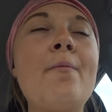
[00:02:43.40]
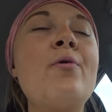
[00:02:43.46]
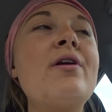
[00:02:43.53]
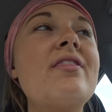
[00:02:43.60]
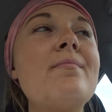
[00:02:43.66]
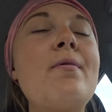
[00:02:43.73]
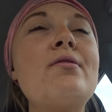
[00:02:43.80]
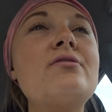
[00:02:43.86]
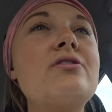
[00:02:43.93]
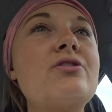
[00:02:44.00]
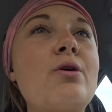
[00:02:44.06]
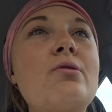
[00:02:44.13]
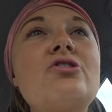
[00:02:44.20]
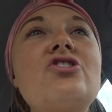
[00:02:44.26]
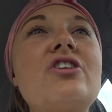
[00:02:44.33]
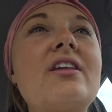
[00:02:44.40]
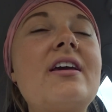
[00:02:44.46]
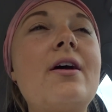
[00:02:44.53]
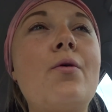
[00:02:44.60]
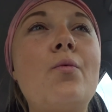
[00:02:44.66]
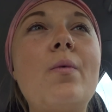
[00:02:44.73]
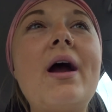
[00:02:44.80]
I'm one of the most
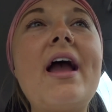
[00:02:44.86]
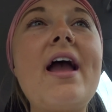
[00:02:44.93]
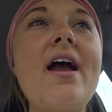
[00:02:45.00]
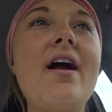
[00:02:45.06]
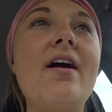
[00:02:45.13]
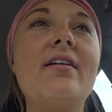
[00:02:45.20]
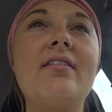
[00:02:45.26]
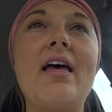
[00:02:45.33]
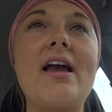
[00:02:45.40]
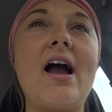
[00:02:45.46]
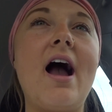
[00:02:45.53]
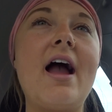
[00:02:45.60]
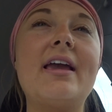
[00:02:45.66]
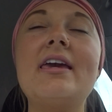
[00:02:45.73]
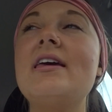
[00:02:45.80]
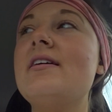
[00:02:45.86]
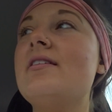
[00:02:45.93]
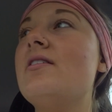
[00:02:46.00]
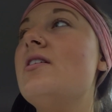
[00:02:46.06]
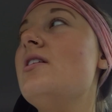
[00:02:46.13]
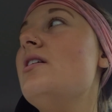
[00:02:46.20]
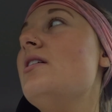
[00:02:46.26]
socially aware, like I
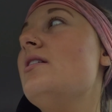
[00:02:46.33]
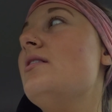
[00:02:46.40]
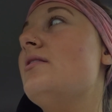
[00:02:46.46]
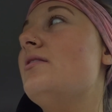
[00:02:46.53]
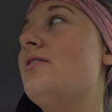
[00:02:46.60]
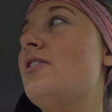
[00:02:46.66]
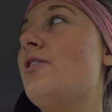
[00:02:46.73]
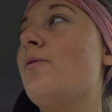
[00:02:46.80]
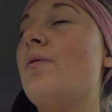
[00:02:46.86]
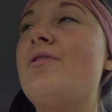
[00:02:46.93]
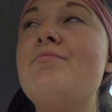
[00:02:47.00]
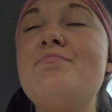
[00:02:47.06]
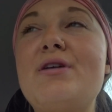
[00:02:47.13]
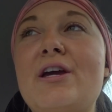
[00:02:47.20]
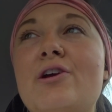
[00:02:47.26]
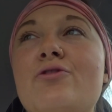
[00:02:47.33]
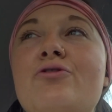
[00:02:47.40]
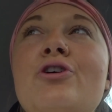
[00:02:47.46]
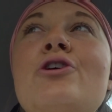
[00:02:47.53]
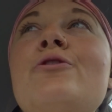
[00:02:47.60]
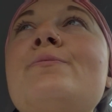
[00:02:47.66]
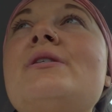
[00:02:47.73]
can deal with big
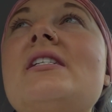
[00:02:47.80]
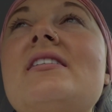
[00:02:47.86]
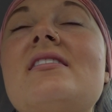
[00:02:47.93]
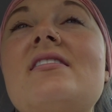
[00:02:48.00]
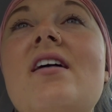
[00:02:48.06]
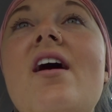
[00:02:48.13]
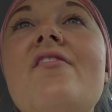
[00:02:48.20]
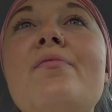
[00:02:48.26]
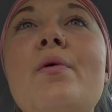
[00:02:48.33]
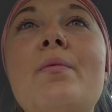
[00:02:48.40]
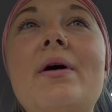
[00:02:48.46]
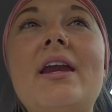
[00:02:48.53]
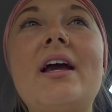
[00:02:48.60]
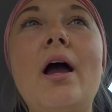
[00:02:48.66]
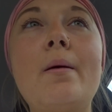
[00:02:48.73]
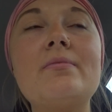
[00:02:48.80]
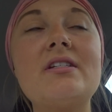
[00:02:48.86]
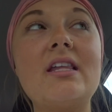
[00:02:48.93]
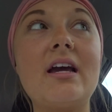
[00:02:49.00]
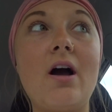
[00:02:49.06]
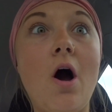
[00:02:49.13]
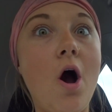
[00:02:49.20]
groups and stuff, but when it comes
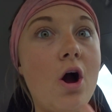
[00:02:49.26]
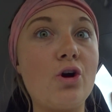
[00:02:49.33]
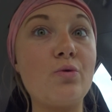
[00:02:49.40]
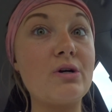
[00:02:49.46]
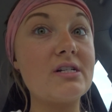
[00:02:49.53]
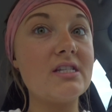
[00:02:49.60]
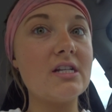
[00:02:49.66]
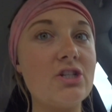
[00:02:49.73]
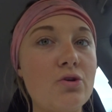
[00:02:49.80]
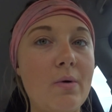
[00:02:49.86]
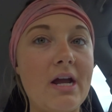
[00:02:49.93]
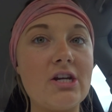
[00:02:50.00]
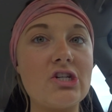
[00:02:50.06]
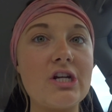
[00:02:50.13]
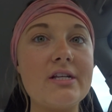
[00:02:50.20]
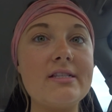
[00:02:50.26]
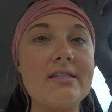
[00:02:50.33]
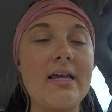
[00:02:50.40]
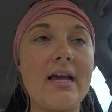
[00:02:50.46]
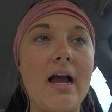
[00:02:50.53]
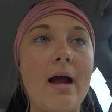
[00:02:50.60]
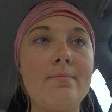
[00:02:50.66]
to like awkward situations,
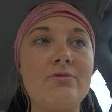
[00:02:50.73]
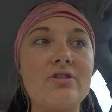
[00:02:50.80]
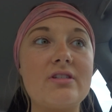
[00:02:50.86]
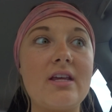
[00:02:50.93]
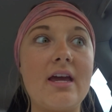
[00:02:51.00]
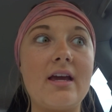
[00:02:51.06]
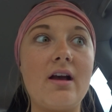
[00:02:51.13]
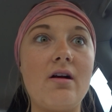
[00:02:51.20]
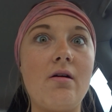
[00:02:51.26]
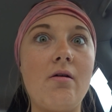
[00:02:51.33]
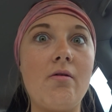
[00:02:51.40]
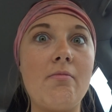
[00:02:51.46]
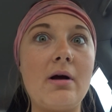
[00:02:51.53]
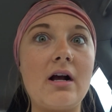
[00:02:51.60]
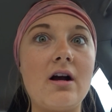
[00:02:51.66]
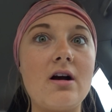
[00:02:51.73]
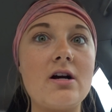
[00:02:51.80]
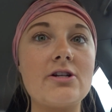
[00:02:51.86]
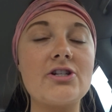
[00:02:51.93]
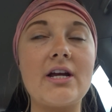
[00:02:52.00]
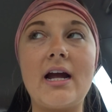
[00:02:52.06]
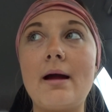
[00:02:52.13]
like I'm just like, oh my
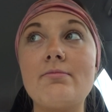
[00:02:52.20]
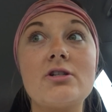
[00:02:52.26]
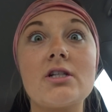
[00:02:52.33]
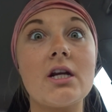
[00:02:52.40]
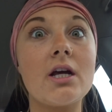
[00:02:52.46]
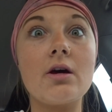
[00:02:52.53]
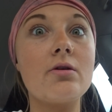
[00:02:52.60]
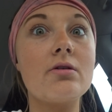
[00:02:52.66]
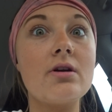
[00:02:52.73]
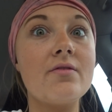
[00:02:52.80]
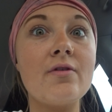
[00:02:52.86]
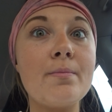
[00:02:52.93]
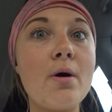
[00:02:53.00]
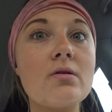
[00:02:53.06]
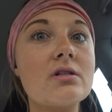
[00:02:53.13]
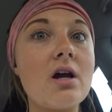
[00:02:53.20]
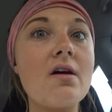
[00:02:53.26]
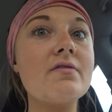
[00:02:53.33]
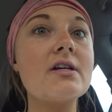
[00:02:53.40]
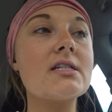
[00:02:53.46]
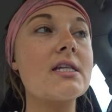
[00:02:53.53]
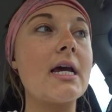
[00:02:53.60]
gosh, like I'm just gonna go to a different post
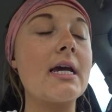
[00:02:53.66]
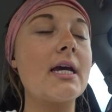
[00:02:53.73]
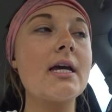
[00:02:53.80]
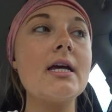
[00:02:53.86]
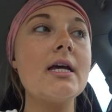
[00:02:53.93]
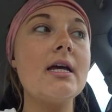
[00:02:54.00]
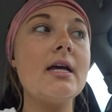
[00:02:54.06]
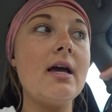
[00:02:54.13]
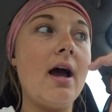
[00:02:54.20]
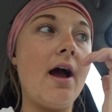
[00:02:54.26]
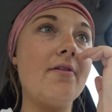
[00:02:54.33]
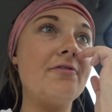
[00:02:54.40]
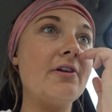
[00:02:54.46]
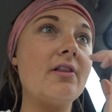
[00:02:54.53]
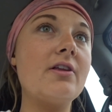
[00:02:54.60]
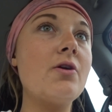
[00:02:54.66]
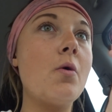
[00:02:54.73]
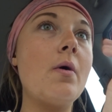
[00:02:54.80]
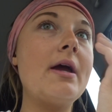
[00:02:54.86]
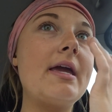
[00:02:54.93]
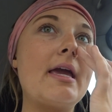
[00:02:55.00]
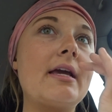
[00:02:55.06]
office, like I feel
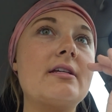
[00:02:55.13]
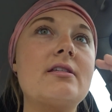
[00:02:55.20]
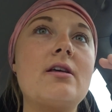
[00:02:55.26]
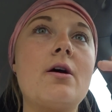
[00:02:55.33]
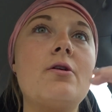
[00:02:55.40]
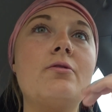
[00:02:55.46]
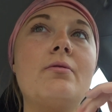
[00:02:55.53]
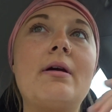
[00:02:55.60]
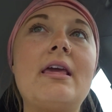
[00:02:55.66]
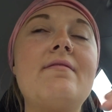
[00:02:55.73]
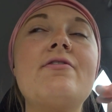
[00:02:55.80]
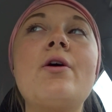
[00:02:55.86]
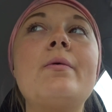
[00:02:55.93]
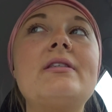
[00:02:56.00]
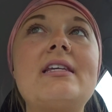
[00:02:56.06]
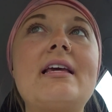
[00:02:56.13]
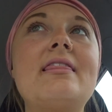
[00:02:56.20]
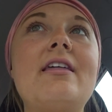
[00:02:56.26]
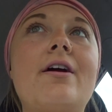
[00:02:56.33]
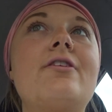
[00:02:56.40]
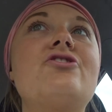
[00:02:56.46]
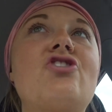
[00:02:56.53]
annoying. So even though it's
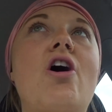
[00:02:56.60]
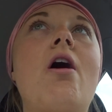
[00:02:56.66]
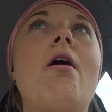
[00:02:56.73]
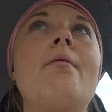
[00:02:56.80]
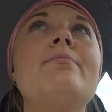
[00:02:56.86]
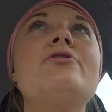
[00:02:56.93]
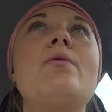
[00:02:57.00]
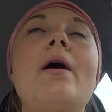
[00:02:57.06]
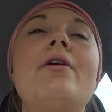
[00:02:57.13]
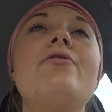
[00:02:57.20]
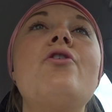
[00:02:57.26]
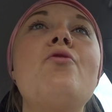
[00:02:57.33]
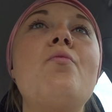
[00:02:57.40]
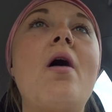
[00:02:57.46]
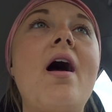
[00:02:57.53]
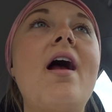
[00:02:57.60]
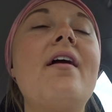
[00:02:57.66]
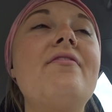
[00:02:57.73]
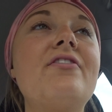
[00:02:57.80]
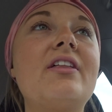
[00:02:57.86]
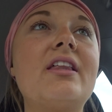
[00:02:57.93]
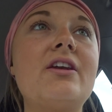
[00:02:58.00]
like their job, so I don't know why I
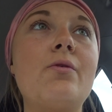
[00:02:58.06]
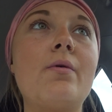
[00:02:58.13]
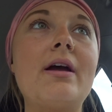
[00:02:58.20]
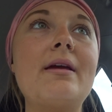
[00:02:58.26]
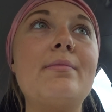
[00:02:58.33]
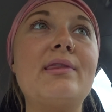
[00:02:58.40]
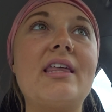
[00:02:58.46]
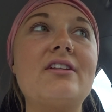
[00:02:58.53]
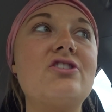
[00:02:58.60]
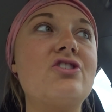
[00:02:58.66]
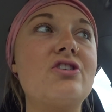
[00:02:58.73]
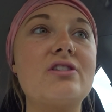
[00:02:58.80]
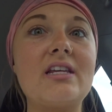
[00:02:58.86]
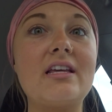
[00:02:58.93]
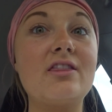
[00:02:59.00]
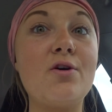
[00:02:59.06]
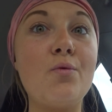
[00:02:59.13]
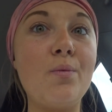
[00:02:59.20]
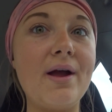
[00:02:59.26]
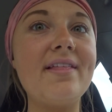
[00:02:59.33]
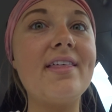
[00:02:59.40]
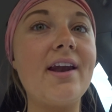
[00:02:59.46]
feel annoying, but that's just like the
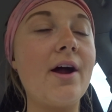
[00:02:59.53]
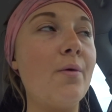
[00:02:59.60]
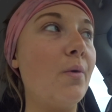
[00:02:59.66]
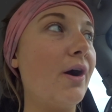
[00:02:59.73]
way that I